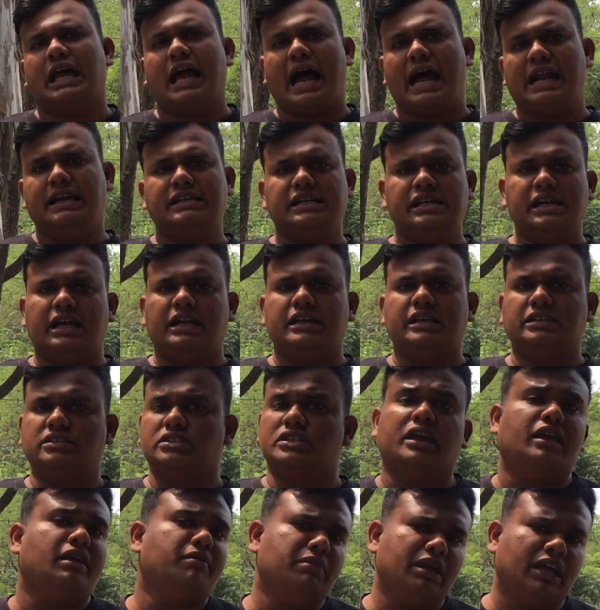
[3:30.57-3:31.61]
until unless
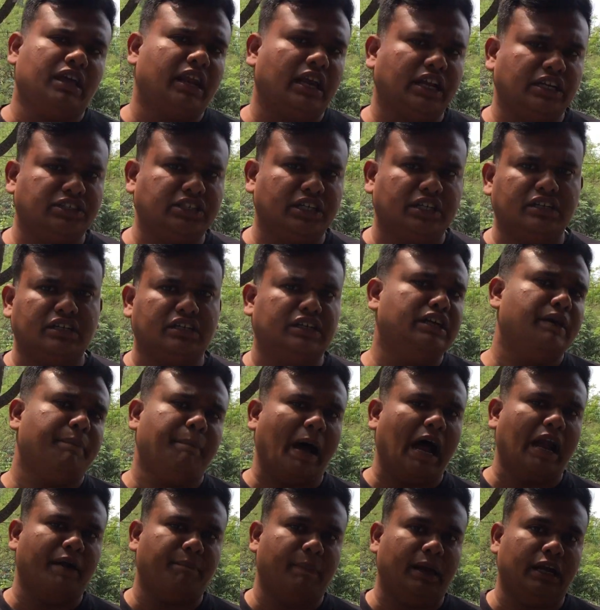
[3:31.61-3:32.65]
the immigration
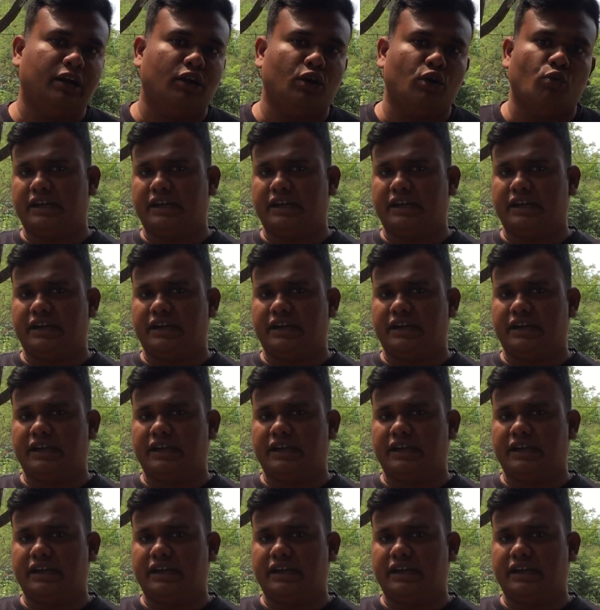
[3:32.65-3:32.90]
department